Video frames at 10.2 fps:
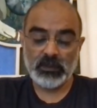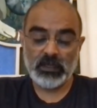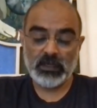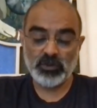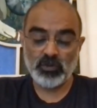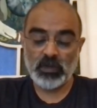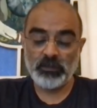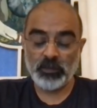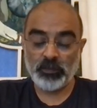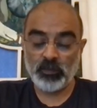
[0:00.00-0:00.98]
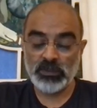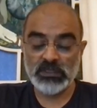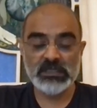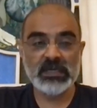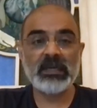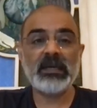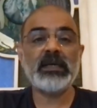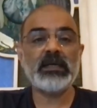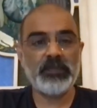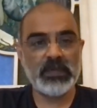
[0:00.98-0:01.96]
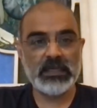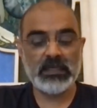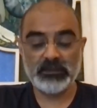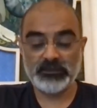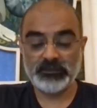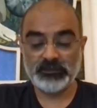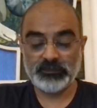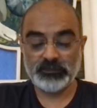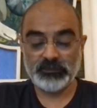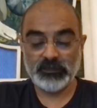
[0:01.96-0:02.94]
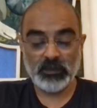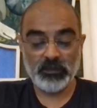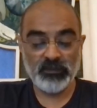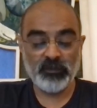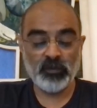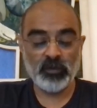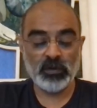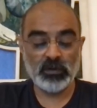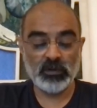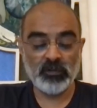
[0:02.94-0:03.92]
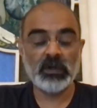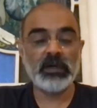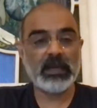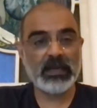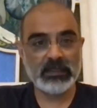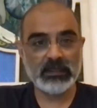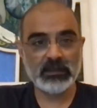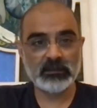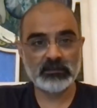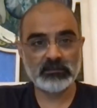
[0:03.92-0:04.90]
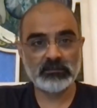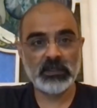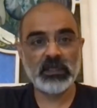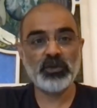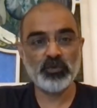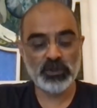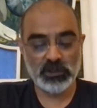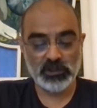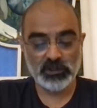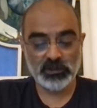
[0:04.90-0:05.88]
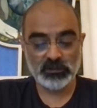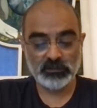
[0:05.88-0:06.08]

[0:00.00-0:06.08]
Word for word: And so I propose a silent P before the word health in usage.